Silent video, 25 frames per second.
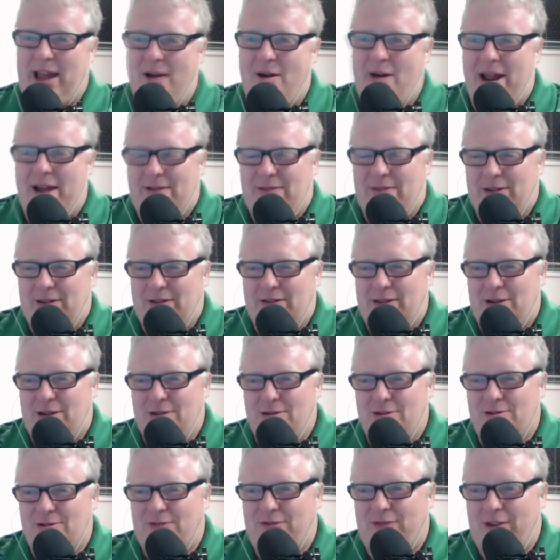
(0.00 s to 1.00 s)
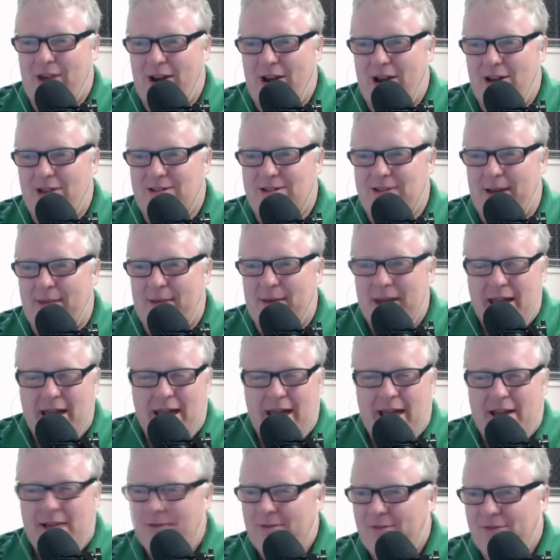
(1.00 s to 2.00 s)
and have a look at the Google Photos app.
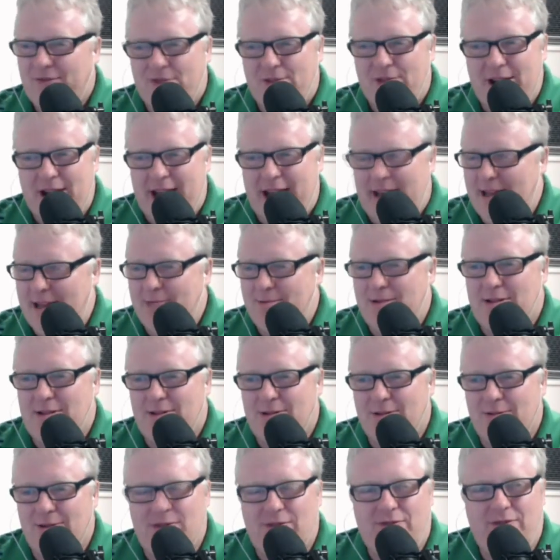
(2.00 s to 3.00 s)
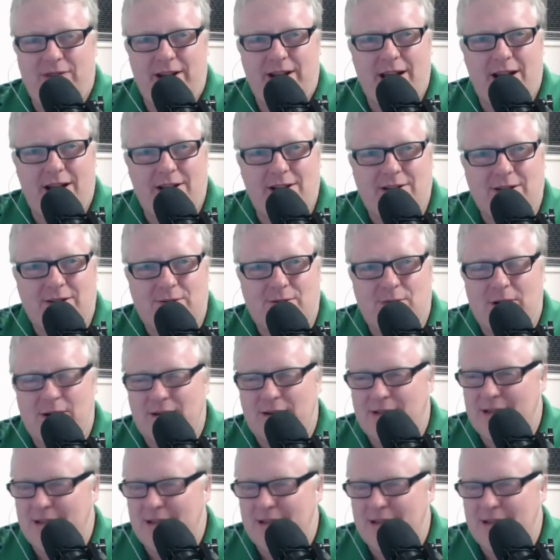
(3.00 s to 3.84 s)
Free unlimited storage videos as well, so